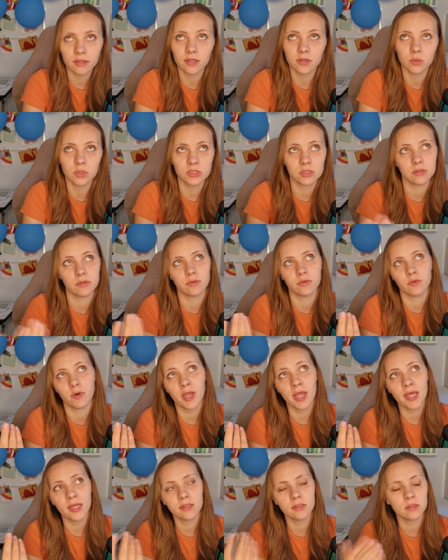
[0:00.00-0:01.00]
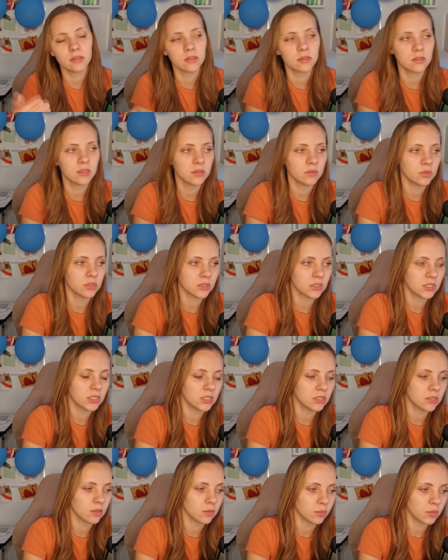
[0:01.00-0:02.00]
there was the rat that was
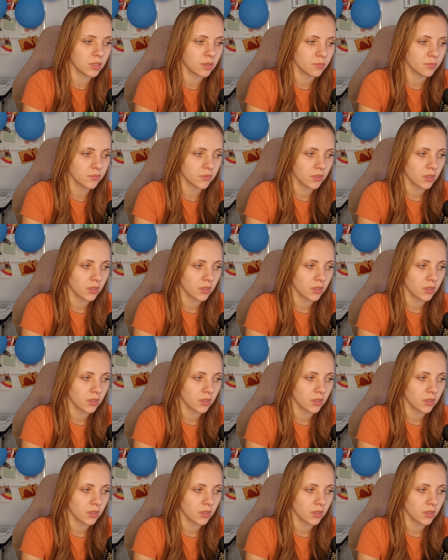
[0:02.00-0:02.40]
killing me.